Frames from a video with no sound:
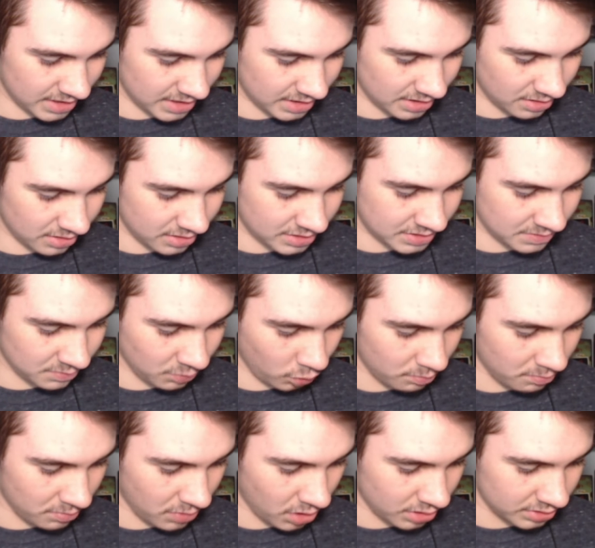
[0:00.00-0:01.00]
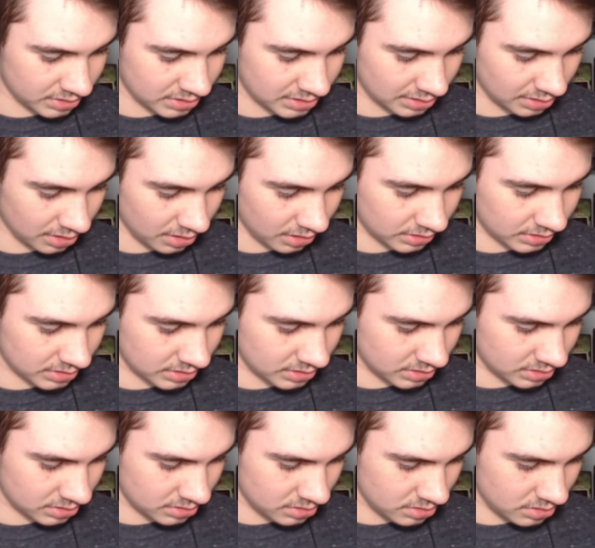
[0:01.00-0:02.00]
and I got some more mod
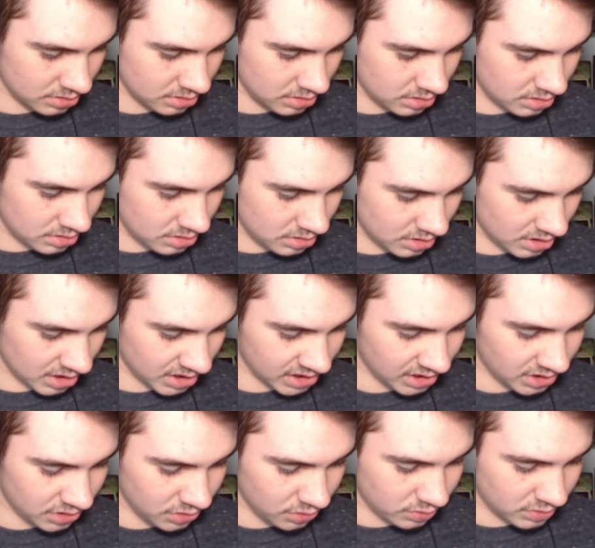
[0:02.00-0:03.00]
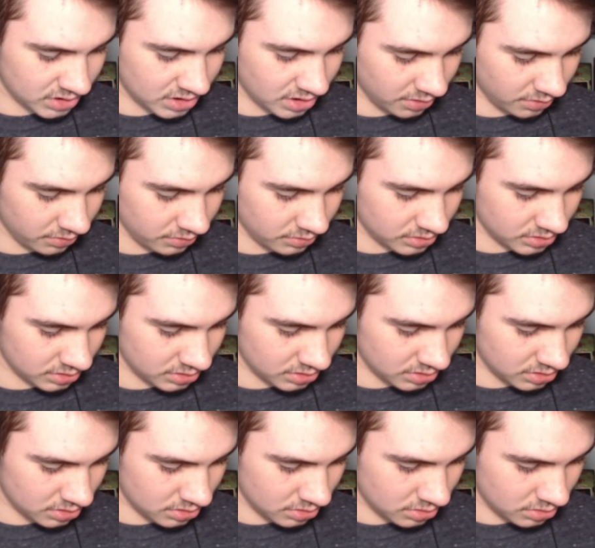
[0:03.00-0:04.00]
slots. Can I use those?
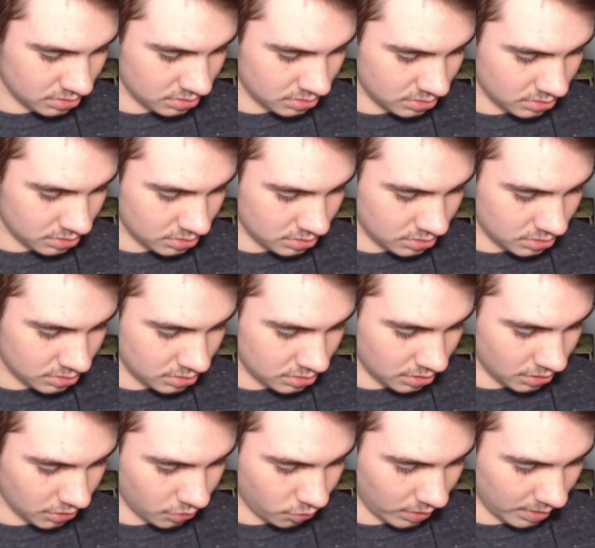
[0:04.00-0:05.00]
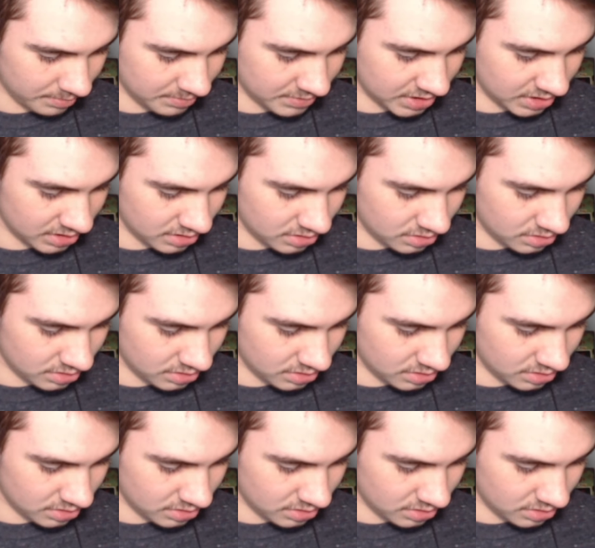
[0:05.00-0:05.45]
Equipped.